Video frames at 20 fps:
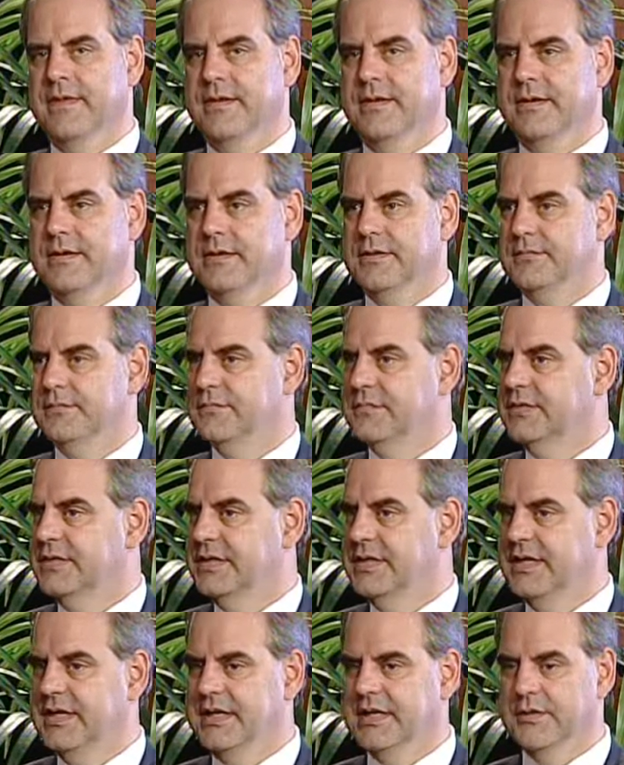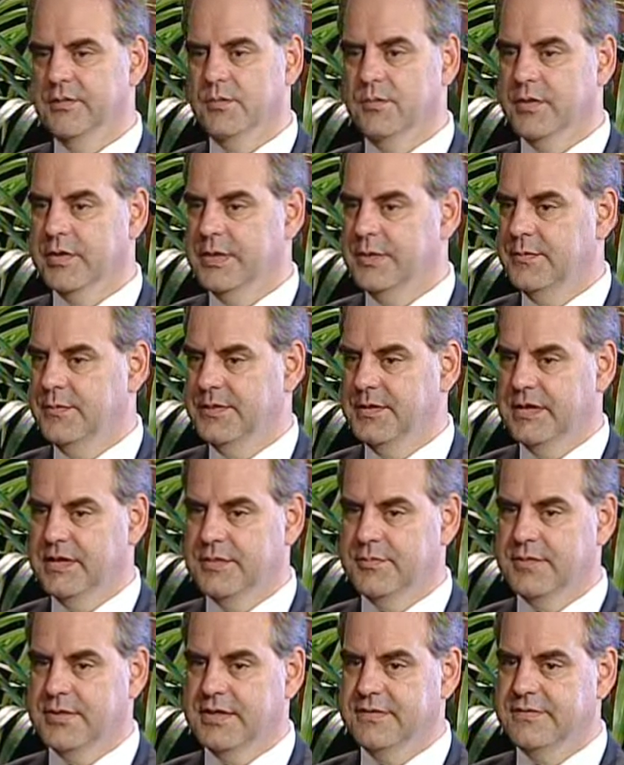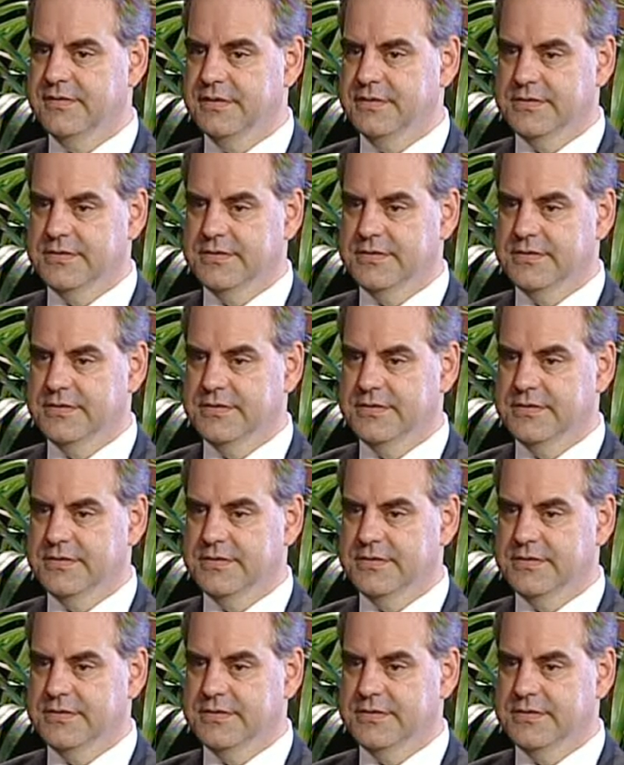um, again, working with a nonprofit,